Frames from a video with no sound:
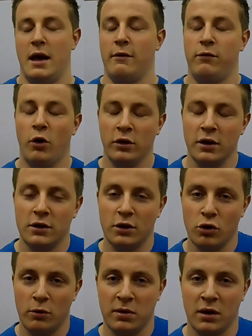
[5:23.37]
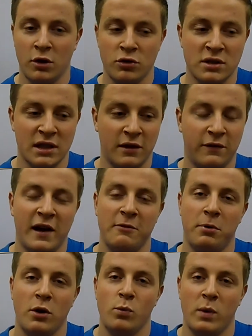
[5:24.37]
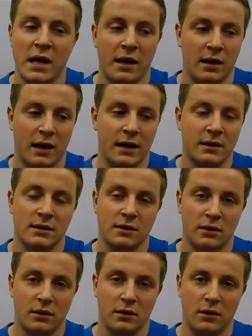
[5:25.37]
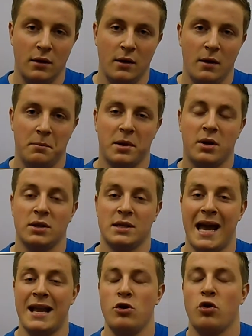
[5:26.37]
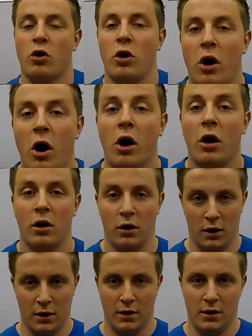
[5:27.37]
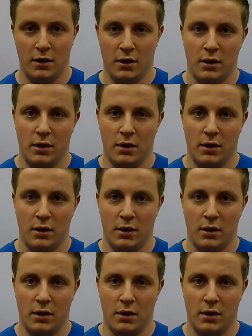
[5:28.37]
If wanting to go up to the 165 pound weight class, because in your heart,